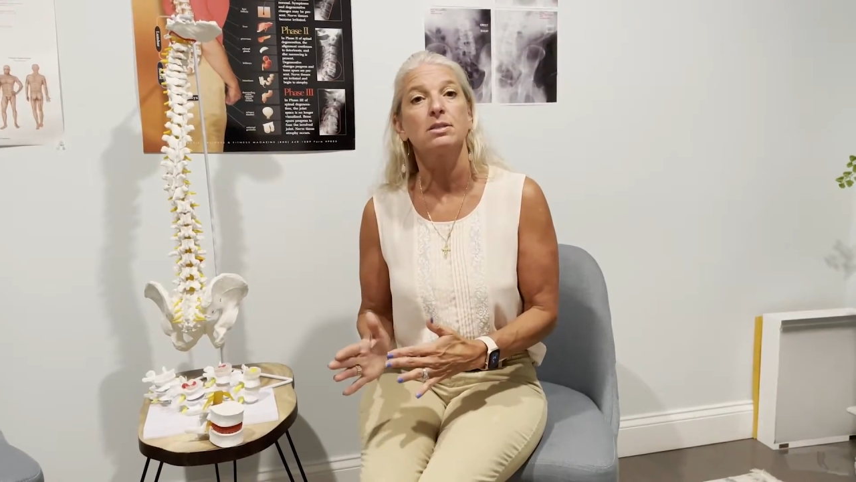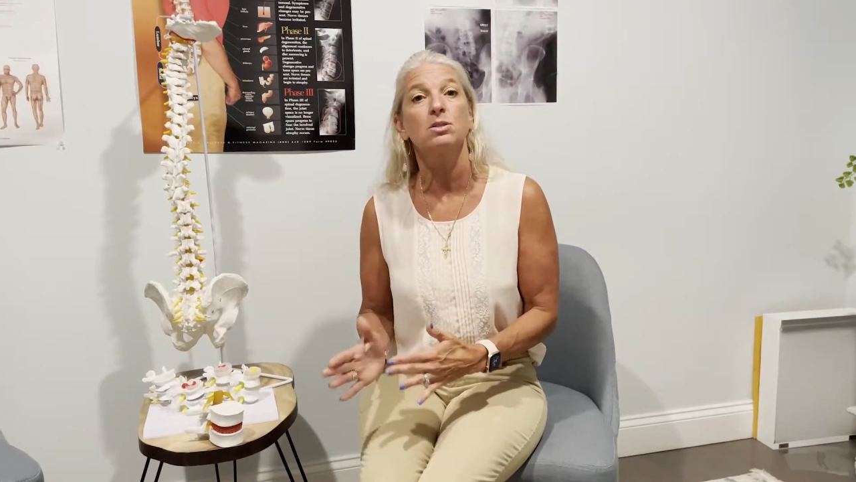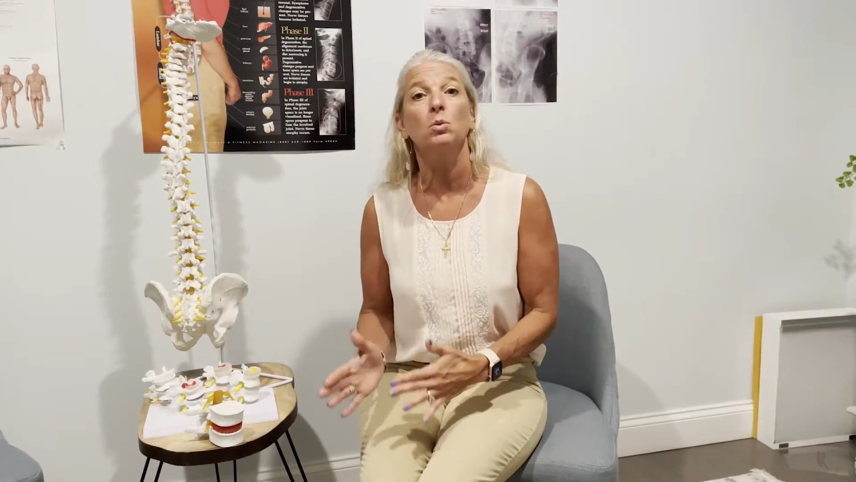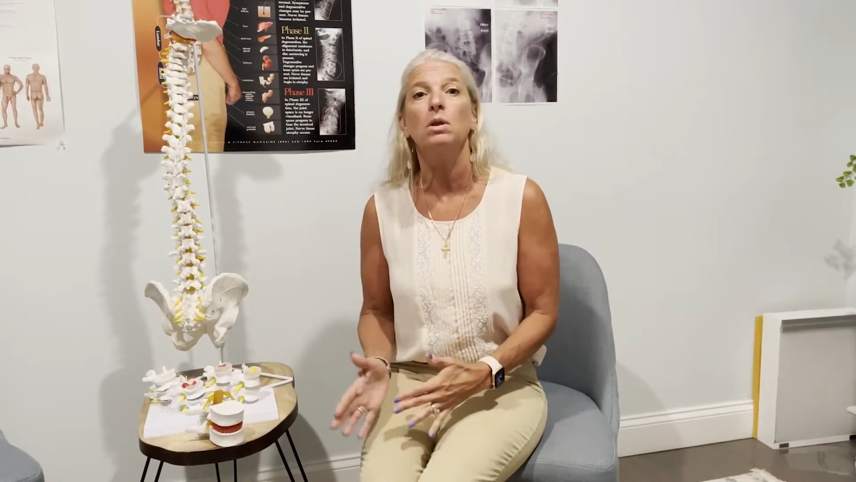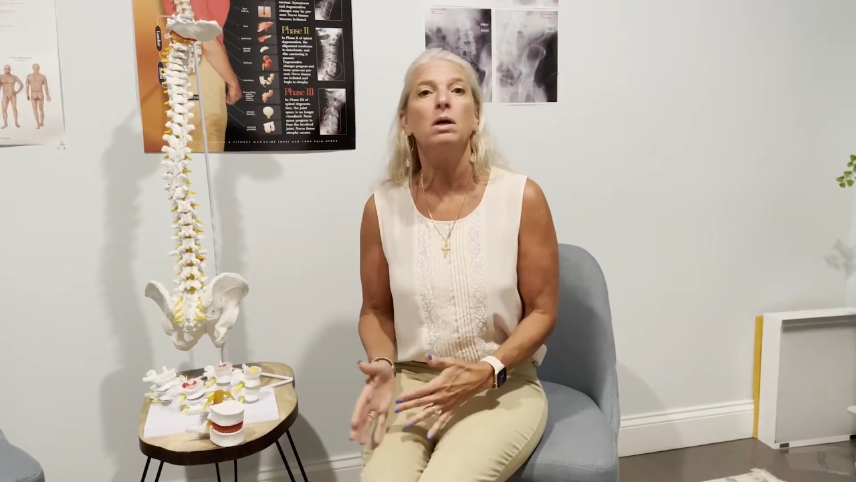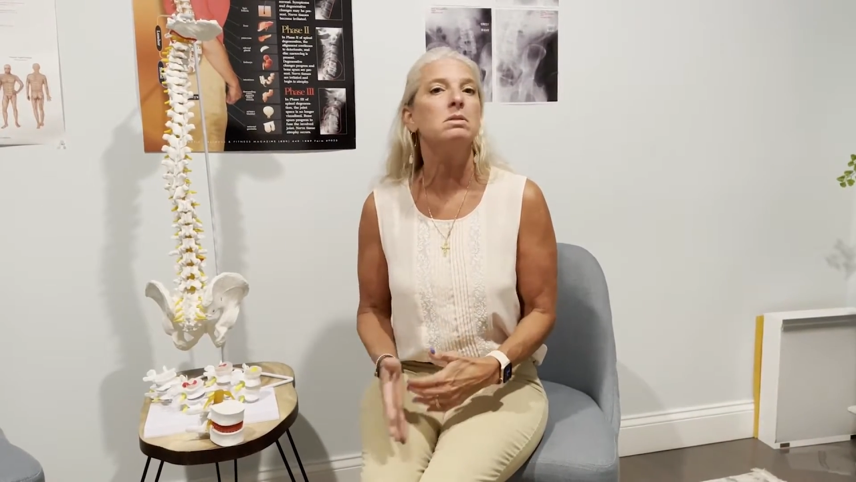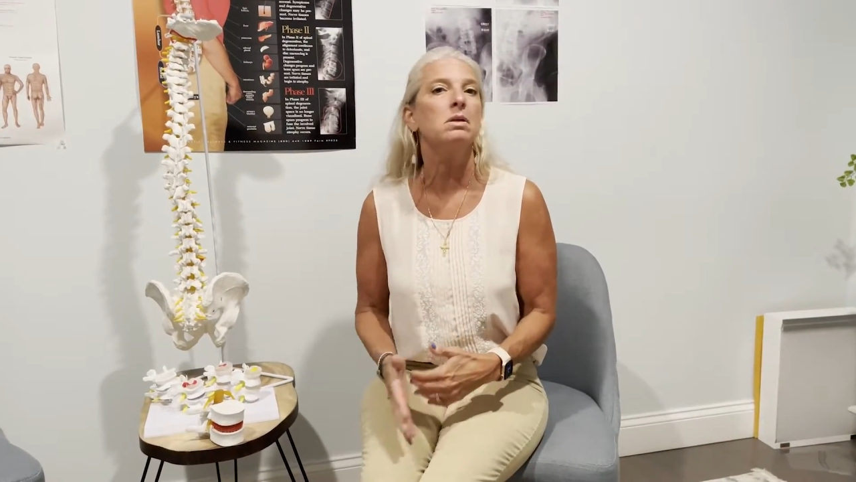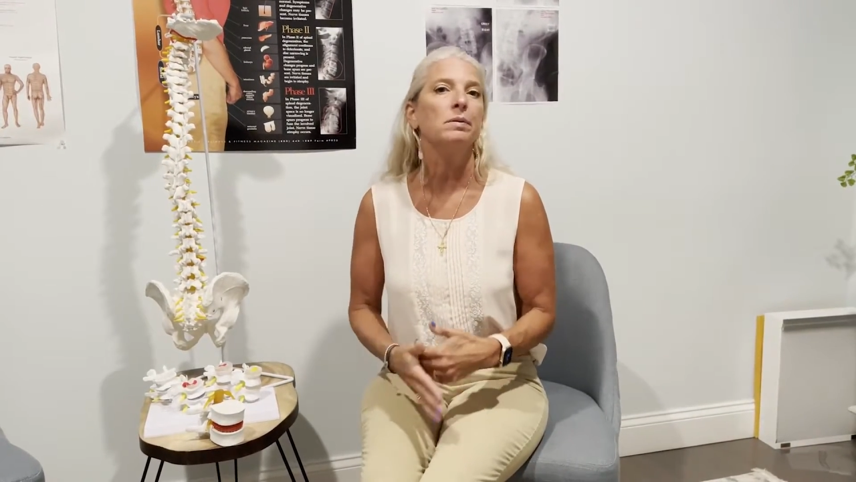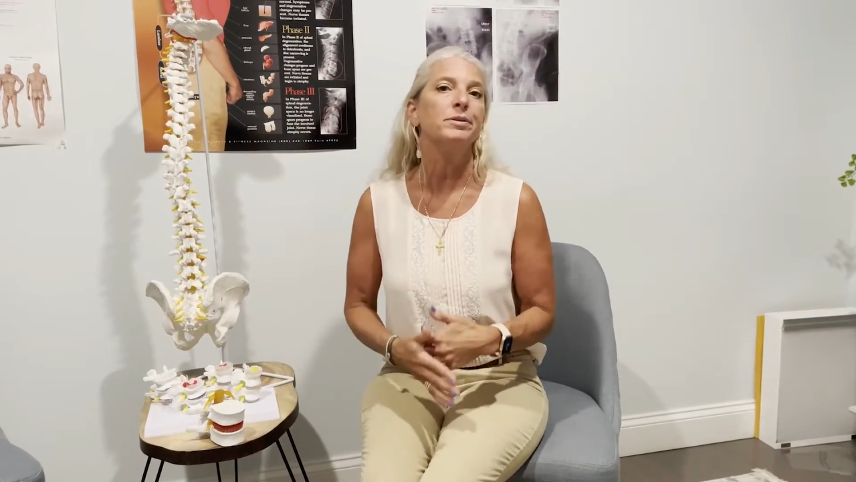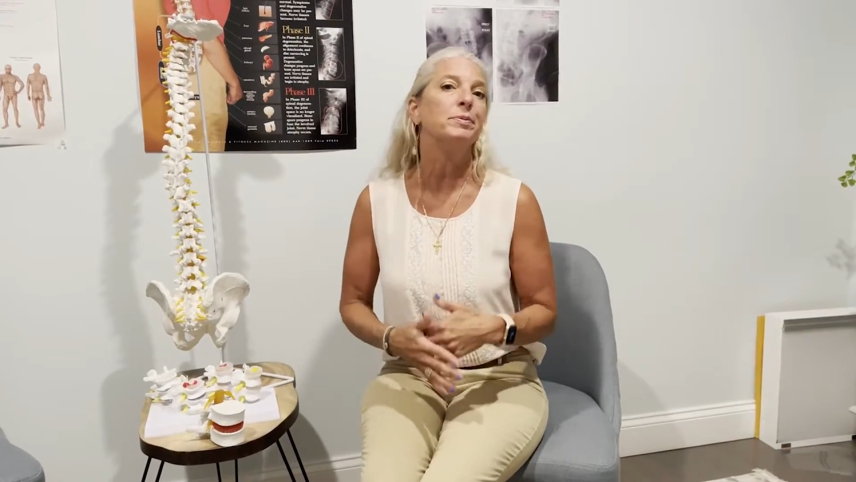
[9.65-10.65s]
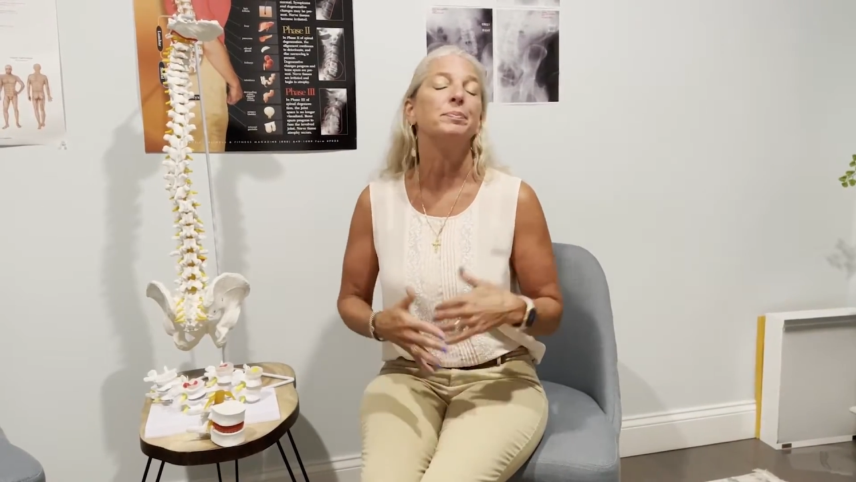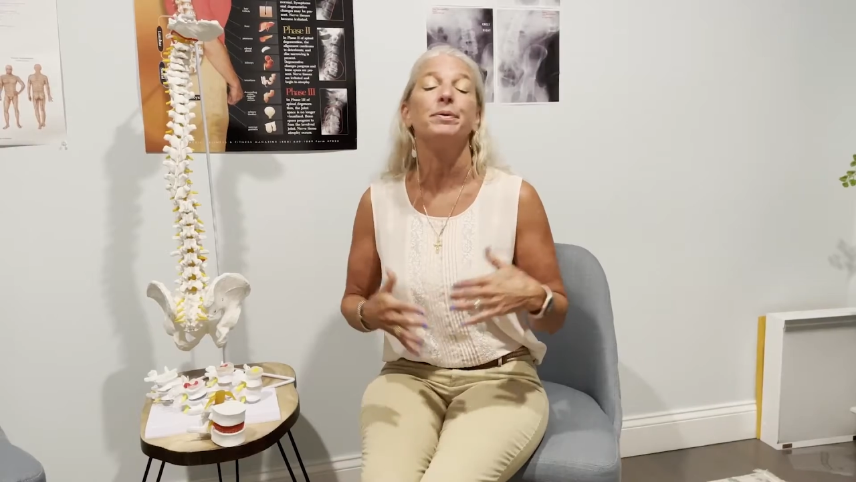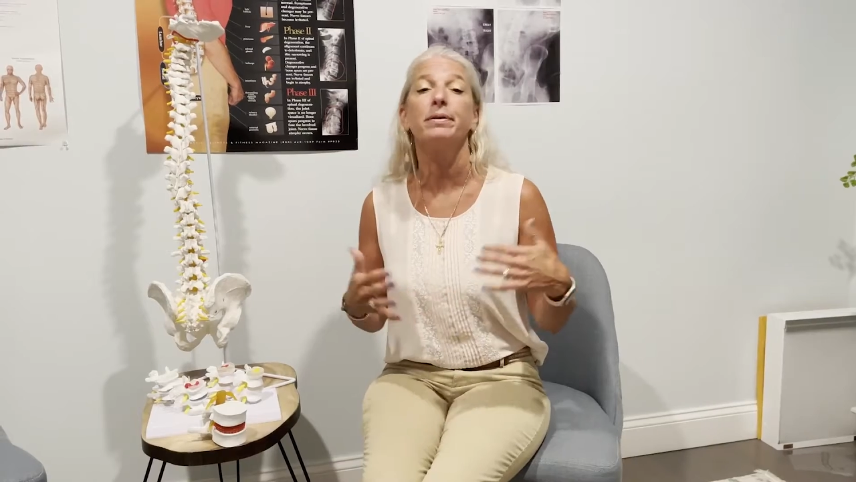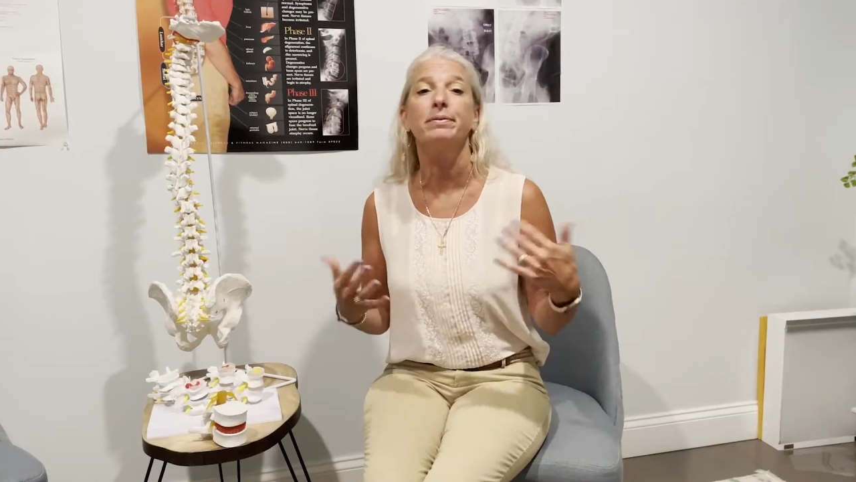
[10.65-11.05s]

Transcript: So a lot of times people get